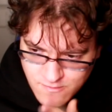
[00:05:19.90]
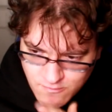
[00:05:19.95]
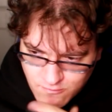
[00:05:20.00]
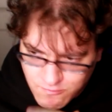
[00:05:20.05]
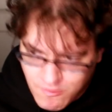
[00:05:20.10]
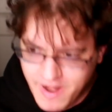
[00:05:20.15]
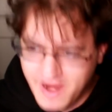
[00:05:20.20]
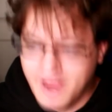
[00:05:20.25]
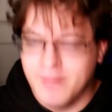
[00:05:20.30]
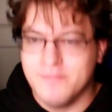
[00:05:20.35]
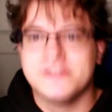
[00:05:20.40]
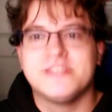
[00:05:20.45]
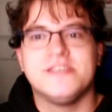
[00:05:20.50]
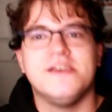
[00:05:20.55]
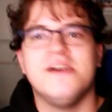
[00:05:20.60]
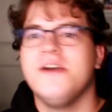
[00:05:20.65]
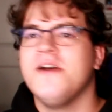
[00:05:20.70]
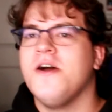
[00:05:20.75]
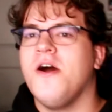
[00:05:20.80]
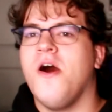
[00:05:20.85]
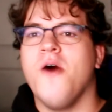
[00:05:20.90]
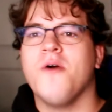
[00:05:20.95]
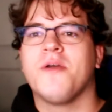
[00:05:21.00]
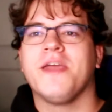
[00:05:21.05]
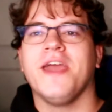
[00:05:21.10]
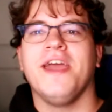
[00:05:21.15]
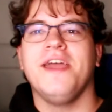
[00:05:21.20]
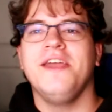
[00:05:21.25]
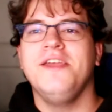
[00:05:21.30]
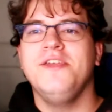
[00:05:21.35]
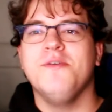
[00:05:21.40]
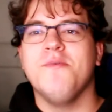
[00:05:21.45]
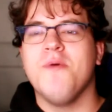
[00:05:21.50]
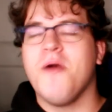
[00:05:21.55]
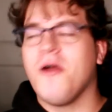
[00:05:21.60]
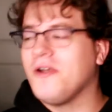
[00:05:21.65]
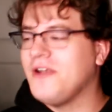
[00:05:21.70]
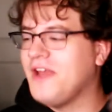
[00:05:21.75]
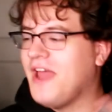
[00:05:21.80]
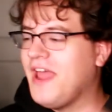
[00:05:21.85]
Rams. Okay, you
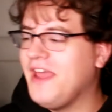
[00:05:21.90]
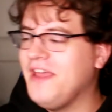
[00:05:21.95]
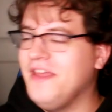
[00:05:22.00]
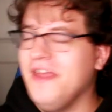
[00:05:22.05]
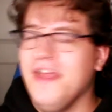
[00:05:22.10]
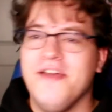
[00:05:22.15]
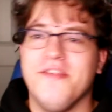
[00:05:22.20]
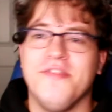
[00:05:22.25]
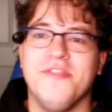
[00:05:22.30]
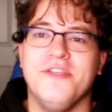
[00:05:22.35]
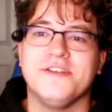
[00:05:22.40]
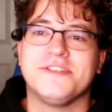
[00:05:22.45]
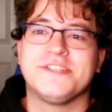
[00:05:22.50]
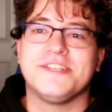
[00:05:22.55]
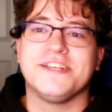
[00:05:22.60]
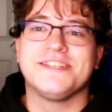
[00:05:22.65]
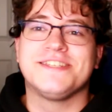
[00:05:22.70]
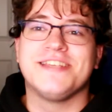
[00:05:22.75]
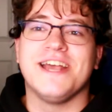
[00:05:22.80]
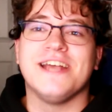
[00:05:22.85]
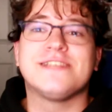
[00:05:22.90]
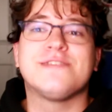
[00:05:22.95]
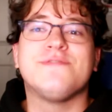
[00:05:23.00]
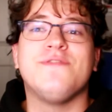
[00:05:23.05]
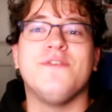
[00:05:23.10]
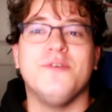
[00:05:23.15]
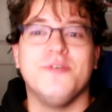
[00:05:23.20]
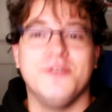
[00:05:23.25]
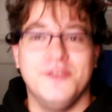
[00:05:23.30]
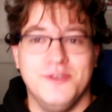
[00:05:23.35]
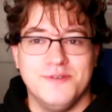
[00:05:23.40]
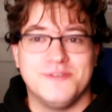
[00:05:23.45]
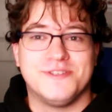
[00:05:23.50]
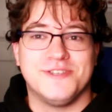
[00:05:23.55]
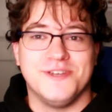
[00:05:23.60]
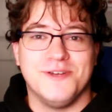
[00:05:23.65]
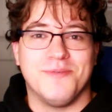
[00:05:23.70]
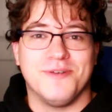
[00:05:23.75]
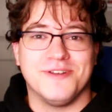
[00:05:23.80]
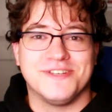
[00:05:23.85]
heard it. Hey, the successful
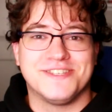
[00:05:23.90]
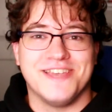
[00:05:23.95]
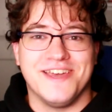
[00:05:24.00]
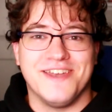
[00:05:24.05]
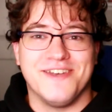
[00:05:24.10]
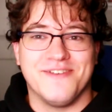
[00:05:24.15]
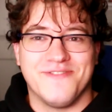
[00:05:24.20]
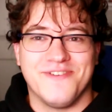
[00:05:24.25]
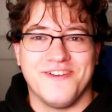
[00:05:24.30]
YouTuber said it